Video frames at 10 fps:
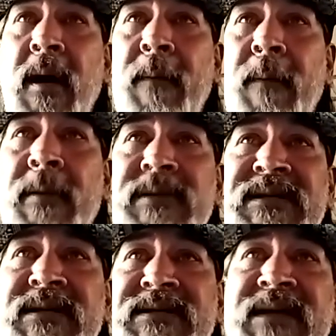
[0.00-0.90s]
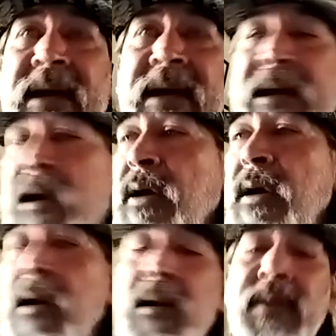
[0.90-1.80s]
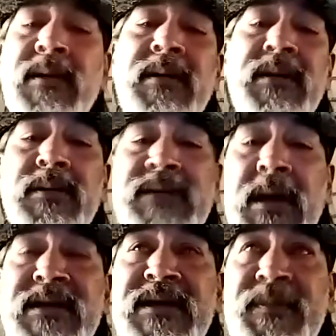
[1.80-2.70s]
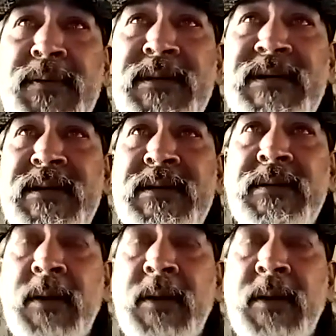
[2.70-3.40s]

person and say, hey, you're gonna go talk to this person,